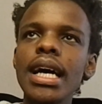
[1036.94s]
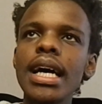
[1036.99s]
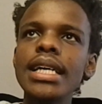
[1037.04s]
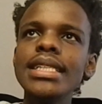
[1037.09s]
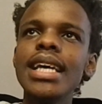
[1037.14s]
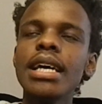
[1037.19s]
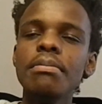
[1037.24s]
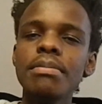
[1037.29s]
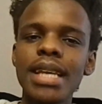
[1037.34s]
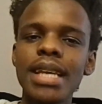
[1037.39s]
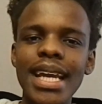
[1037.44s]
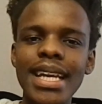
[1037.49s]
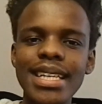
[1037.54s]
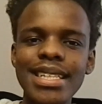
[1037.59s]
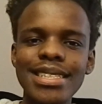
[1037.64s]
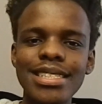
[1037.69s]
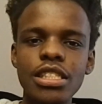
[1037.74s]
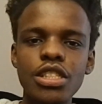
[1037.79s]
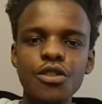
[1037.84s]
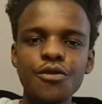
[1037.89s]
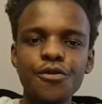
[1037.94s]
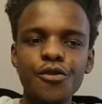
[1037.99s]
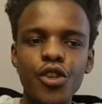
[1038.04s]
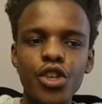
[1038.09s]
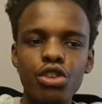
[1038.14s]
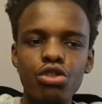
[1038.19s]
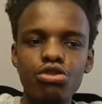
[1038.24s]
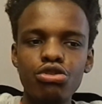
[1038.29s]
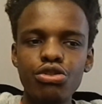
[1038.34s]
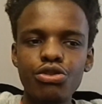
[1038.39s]
temptations for
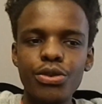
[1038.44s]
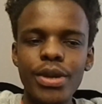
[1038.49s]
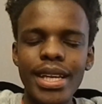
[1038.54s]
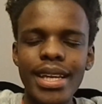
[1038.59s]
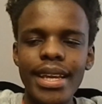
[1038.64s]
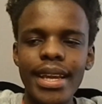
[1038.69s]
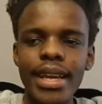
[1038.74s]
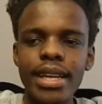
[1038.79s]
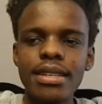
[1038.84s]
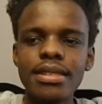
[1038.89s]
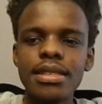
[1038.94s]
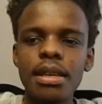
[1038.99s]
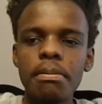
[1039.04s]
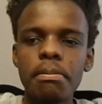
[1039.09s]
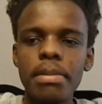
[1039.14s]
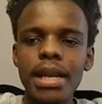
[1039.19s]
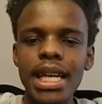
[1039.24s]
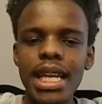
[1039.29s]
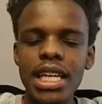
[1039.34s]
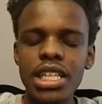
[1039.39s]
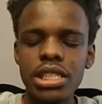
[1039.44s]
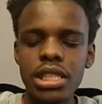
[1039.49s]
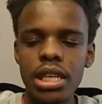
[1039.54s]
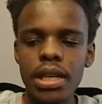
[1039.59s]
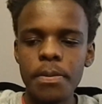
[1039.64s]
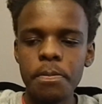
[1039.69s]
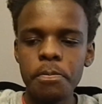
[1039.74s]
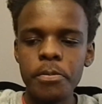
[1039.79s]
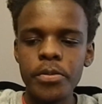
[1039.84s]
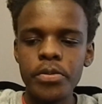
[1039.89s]
you to get some
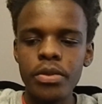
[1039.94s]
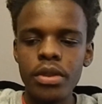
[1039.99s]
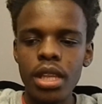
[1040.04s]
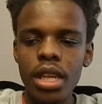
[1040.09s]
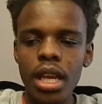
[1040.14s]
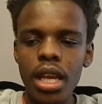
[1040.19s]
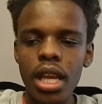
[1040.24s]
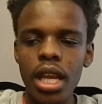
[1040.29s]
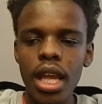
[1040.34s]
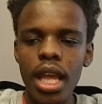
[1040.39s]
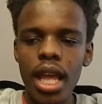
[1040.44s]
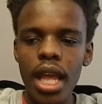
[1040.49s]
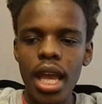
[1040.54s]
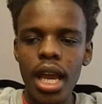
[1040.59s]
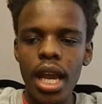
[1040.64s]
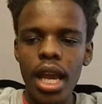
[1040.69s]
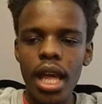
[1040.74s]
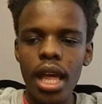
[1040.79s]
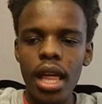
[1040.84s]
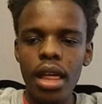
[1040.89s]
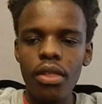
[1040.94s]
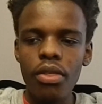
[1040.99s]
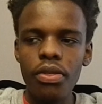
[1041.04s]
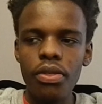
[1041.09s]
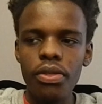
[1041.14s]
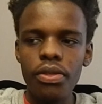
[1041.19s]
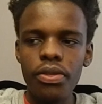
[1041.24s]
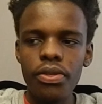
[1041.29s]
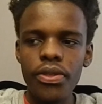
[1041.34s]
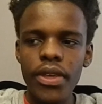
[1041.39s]
pleasure,
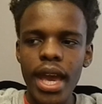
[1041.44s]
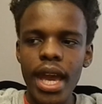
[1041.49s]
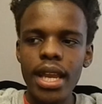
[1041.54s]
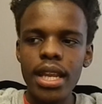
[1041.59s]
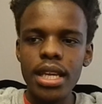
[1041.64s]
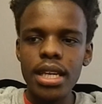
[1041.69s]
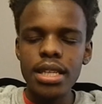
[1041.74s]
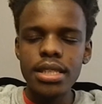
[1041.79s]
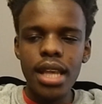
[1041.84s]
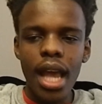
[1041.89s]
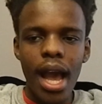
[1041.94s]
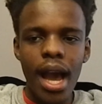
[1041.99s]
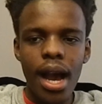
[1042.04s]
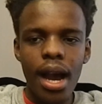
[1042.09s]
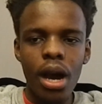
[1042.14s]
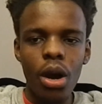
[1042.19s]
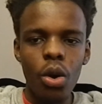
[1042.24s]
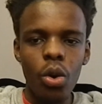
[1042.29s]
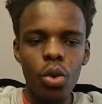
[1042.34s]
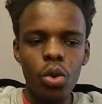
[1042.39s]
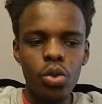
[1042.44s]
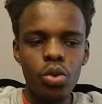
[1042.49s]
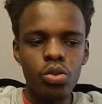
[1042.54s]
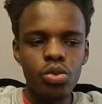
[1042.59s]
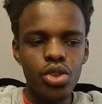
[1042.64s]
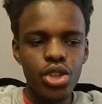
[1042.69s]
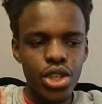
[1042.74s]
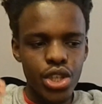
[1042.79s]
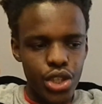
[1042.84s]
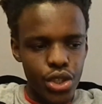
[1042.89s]
that is
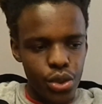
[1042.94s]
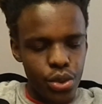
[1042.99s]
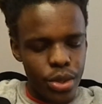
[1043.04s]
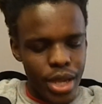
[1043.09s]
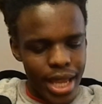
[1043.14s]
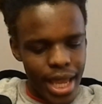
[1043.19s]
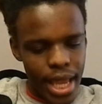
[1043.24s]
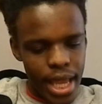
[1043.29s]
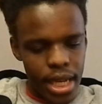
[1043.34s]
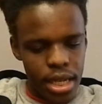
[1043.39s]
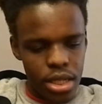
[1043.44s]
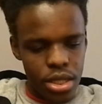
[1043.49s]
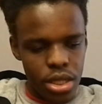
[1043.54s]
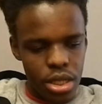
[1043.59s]
how you get.